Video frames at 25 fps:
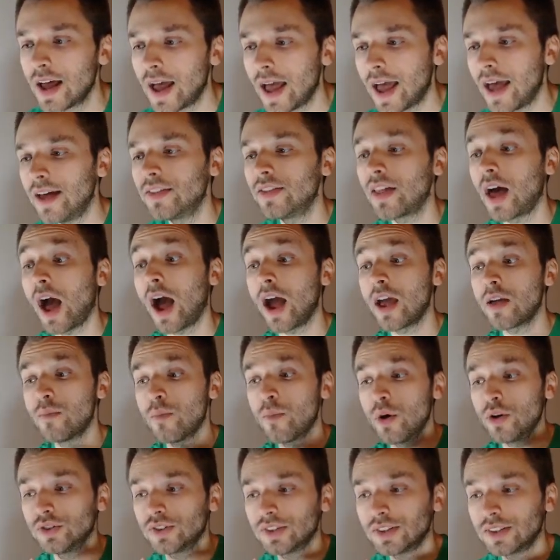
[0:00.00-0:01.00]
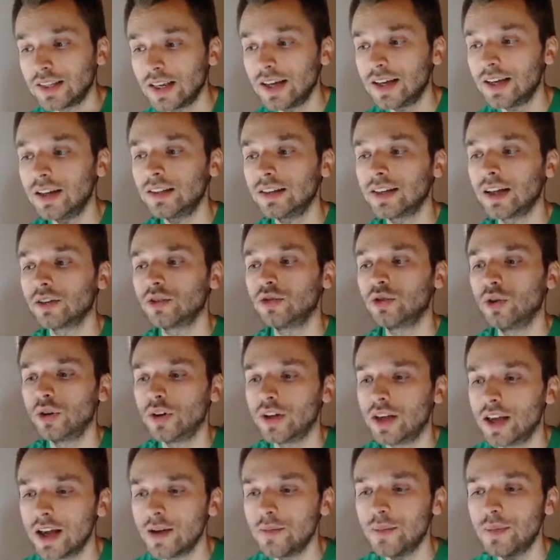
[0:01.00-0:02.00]
and I must say that the
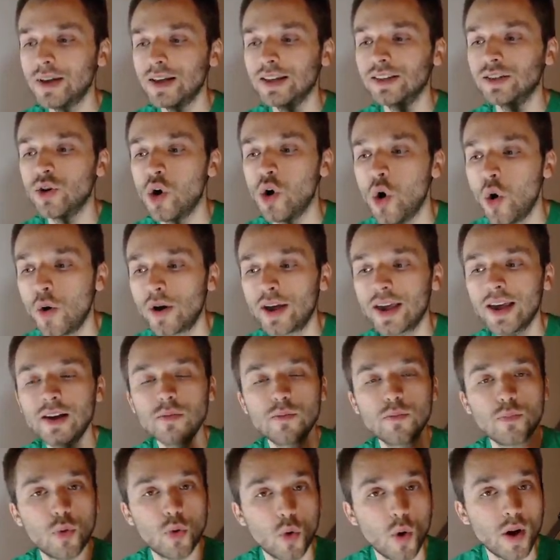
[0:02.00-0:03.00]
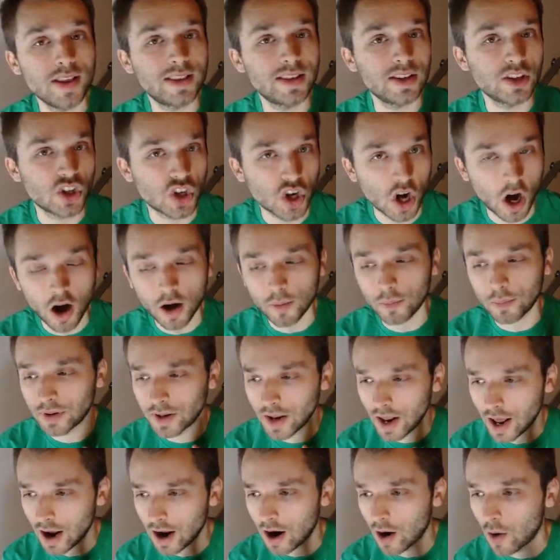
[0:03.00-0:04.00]
game is looking pretty sharp
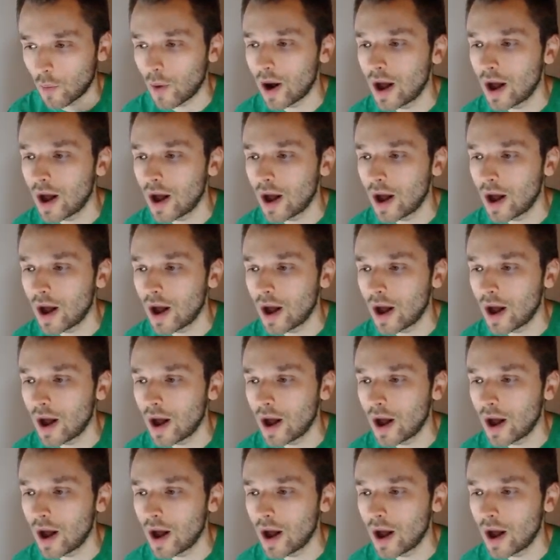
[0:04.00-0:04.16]
now.